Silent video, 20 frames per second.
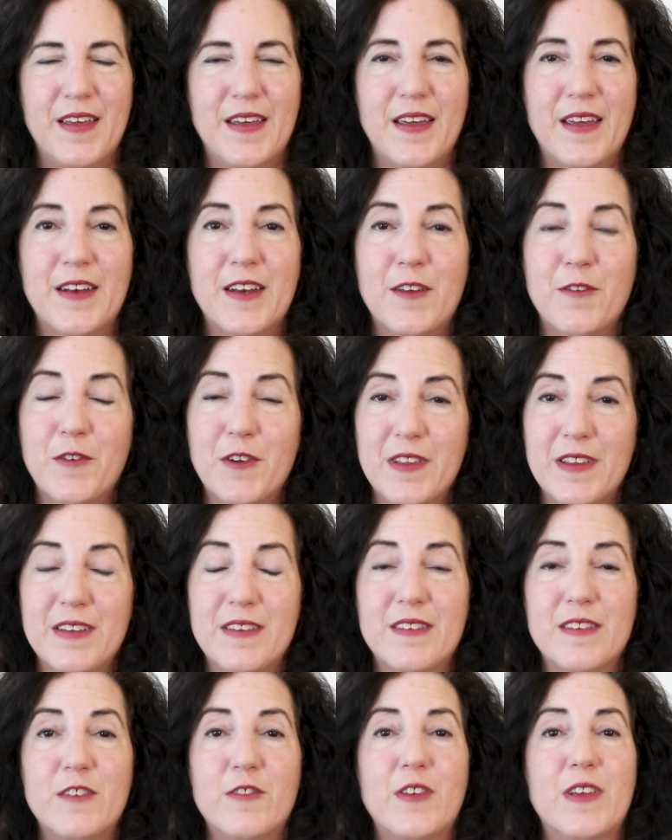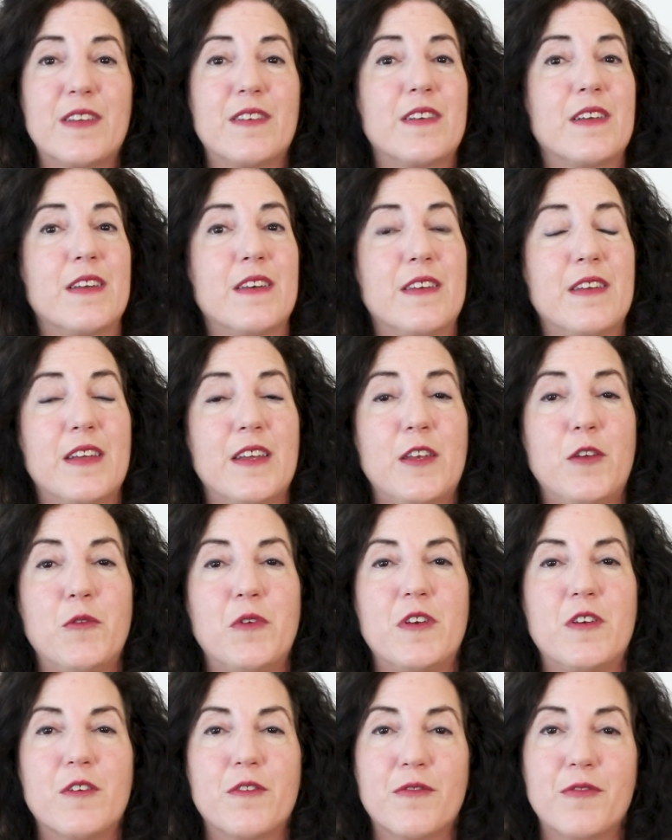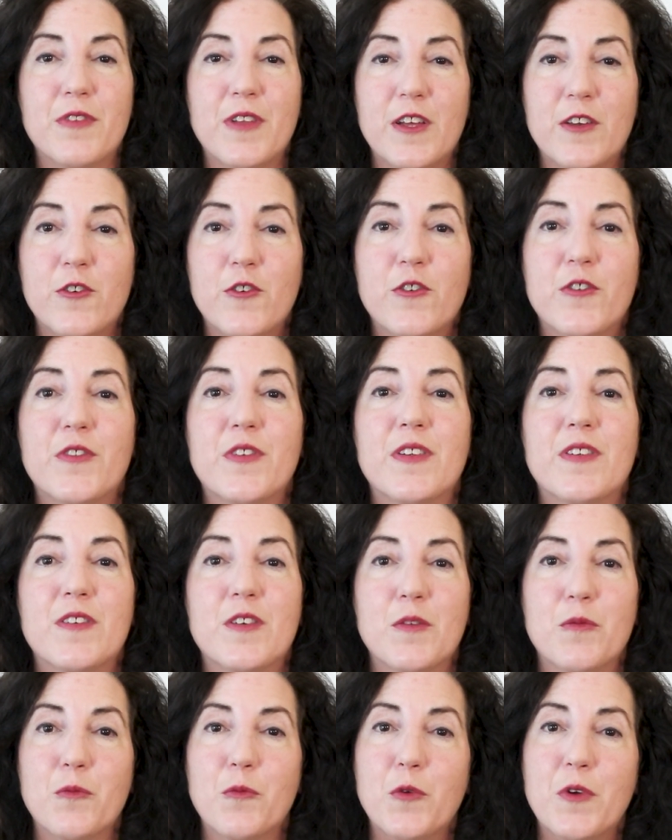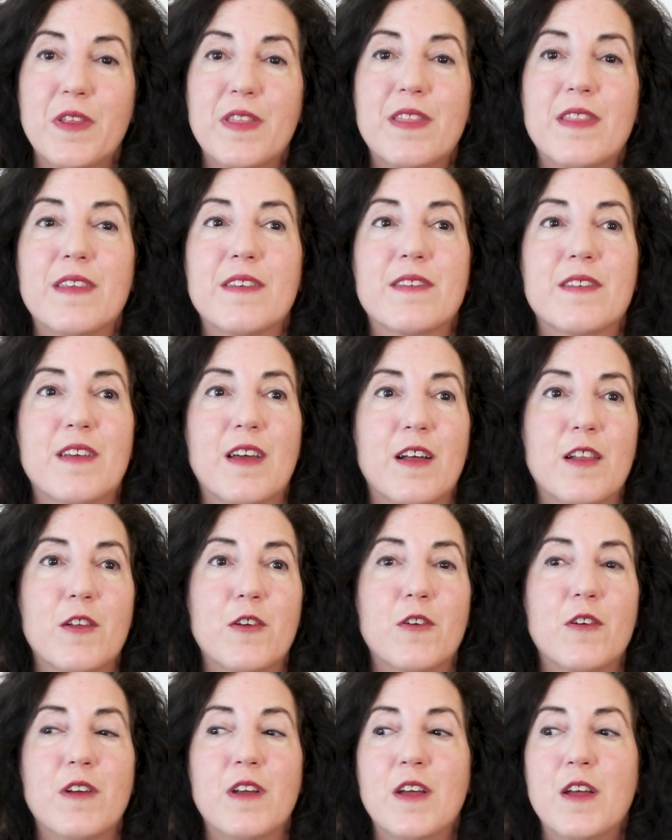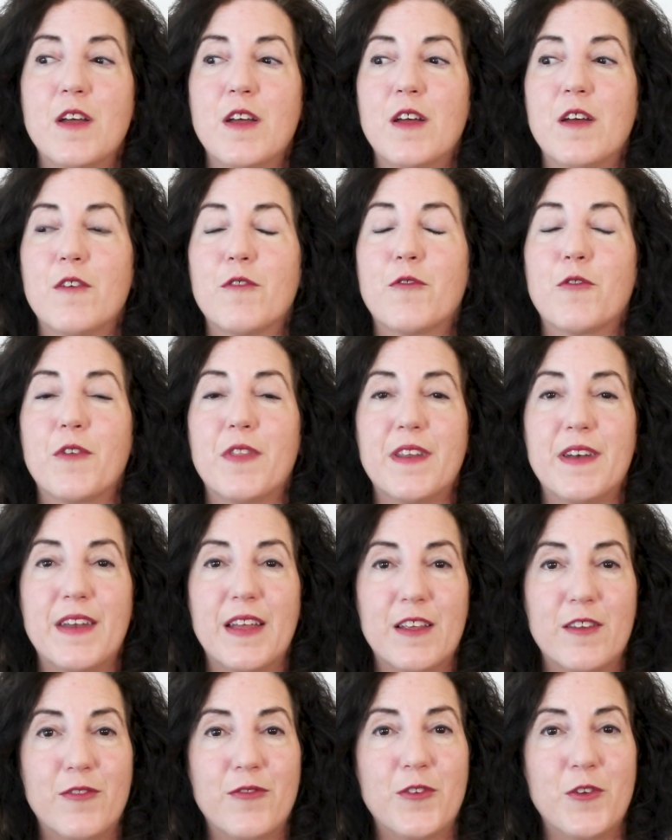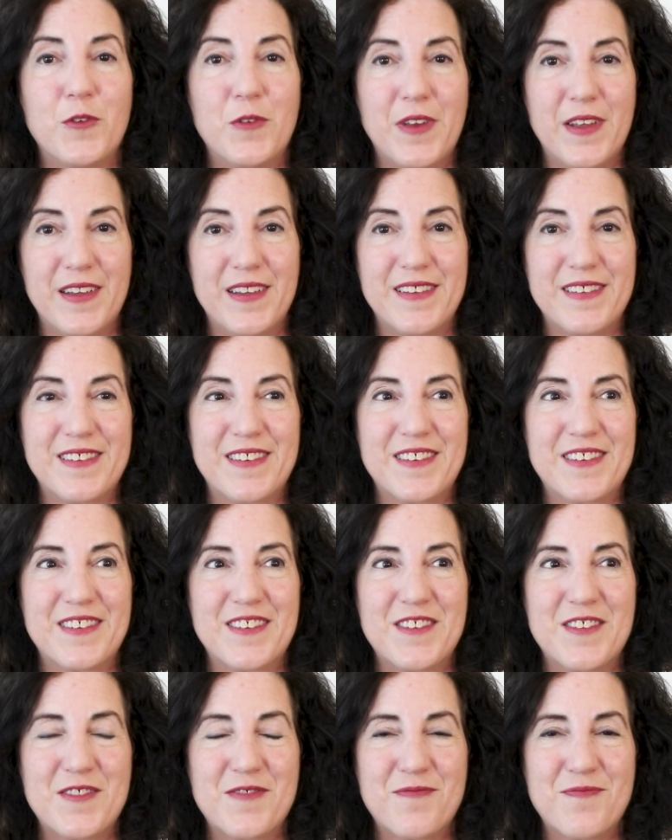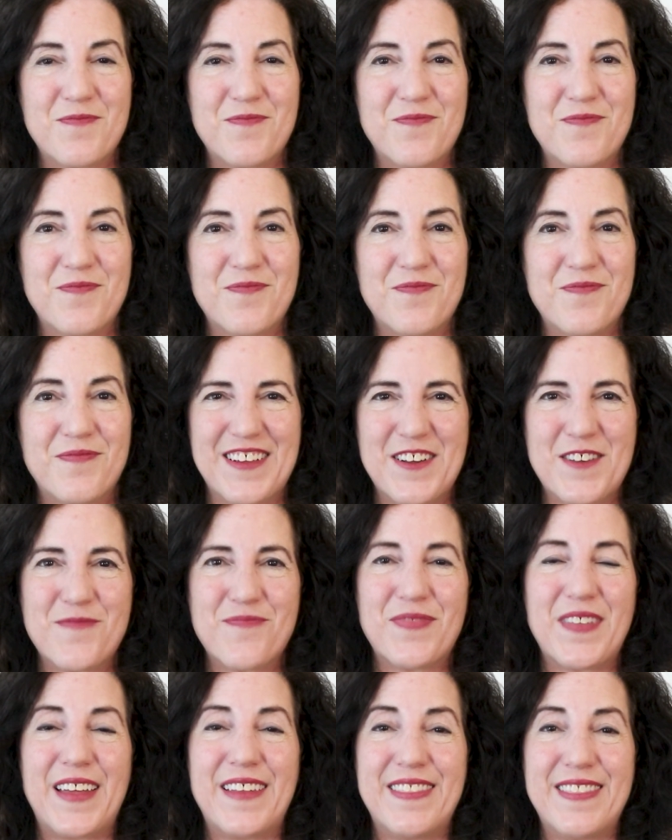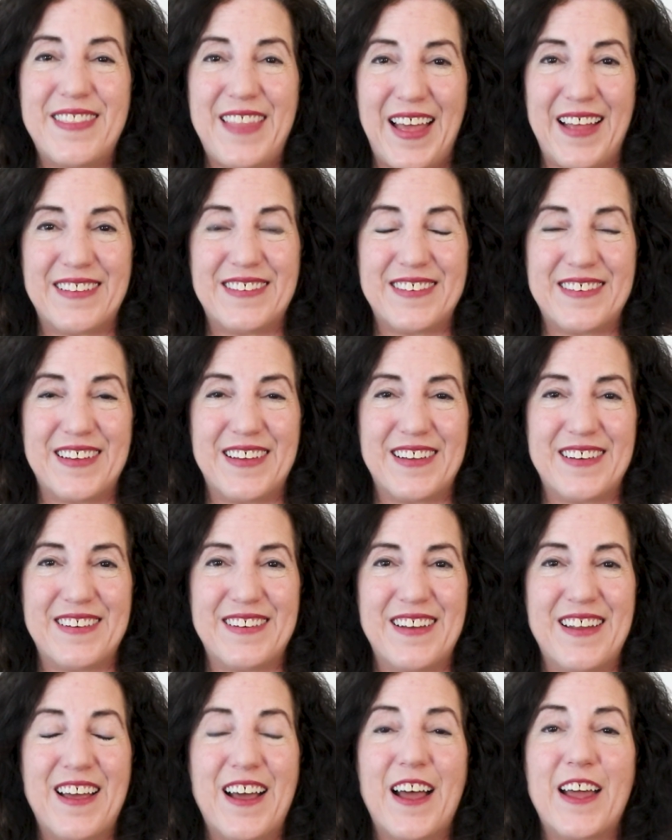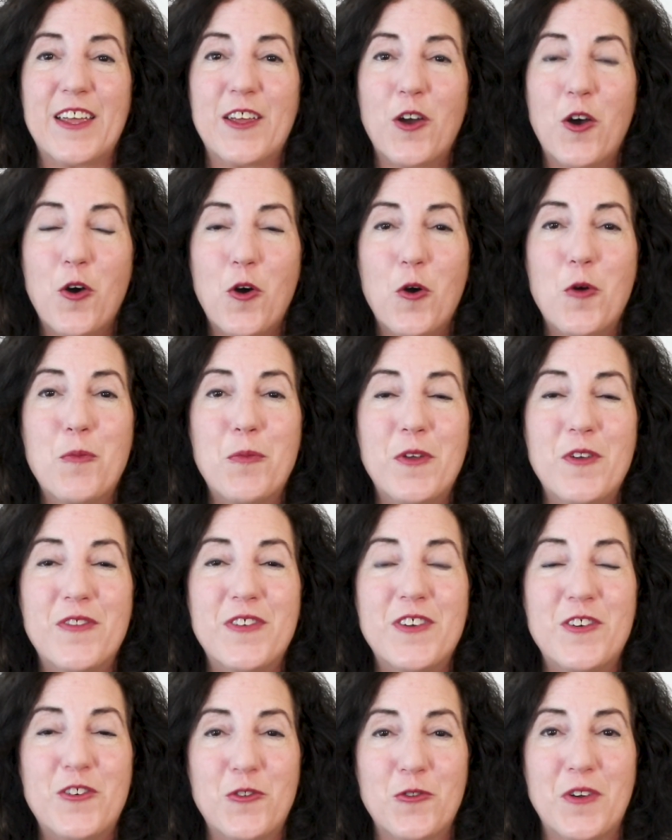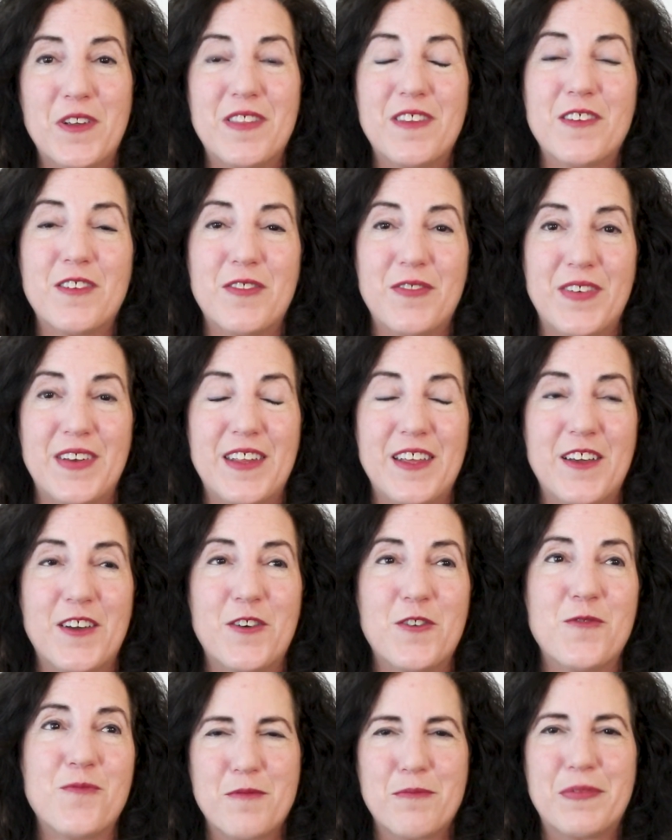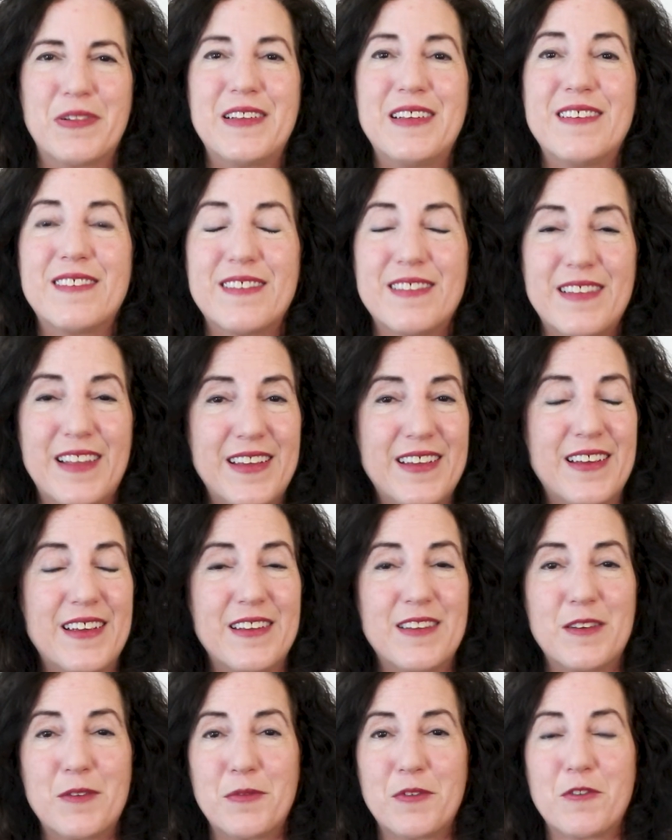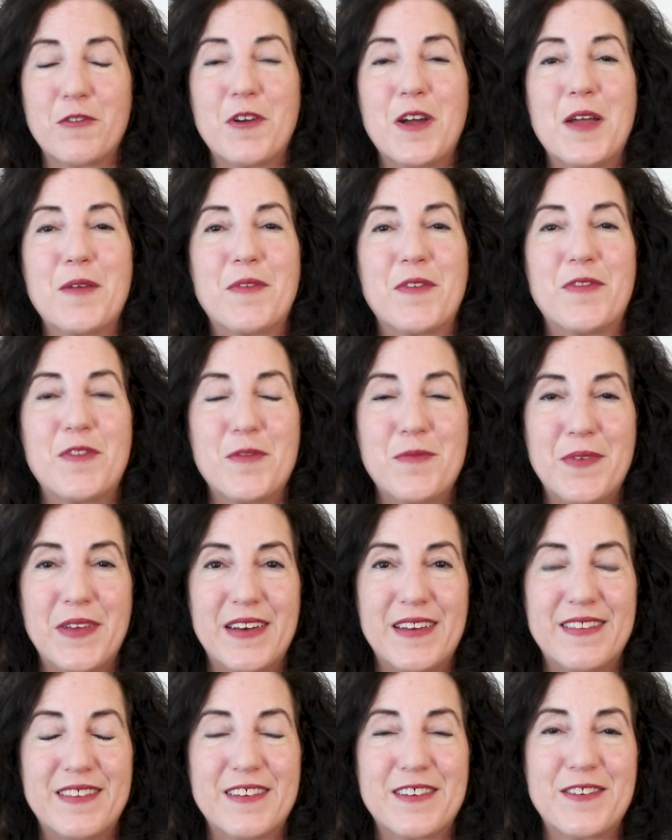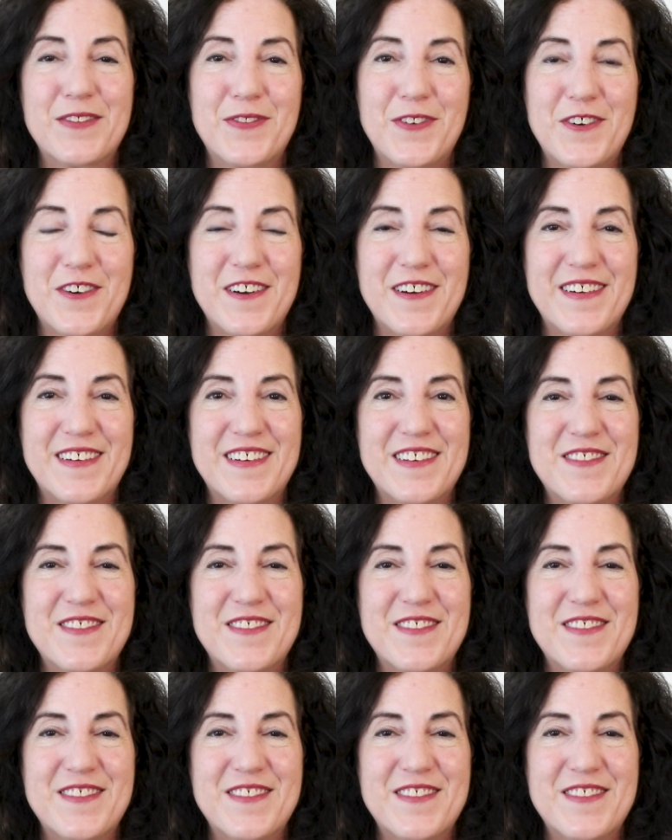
And I really suggest continuing to flood your system with this color for the next few days. And that's it. I hope you've enjoyed this video. Please like and subscribe if you've made it this far.